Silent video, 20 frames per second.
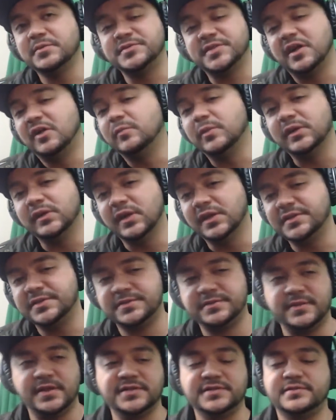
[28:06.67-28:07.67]
tell me that's
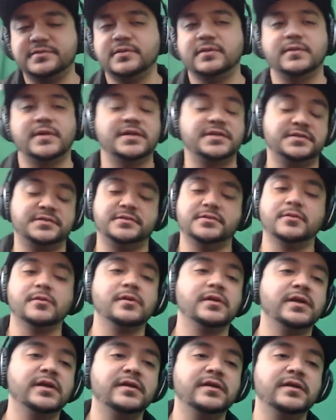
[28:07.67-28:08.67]

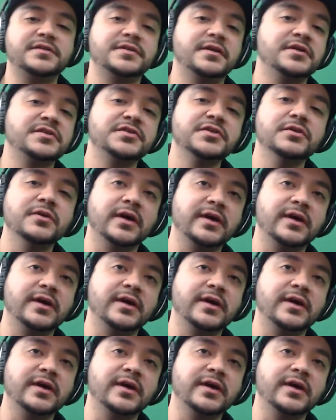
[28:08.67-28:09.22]
there too.